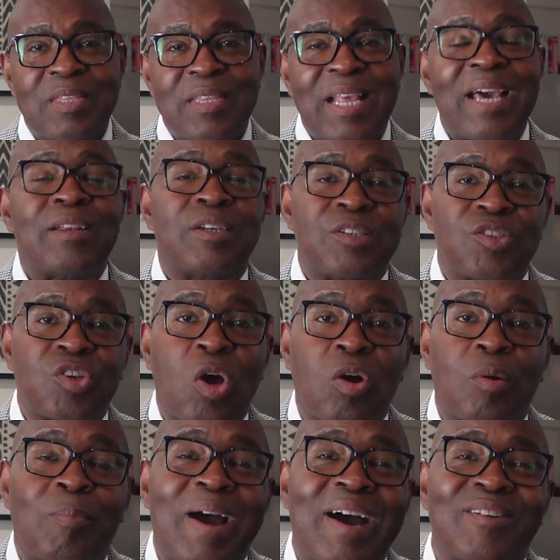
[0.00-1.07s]
Now let's
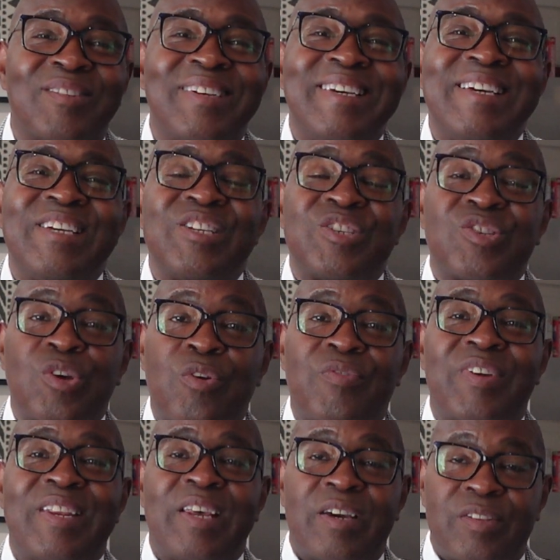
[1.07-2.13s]
talk about
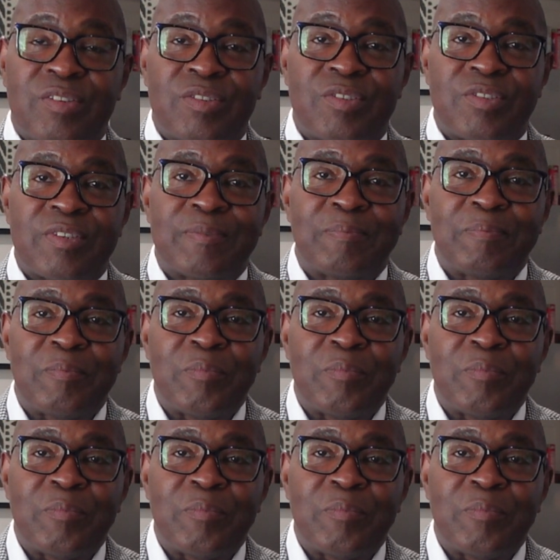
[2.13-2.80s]
serving others.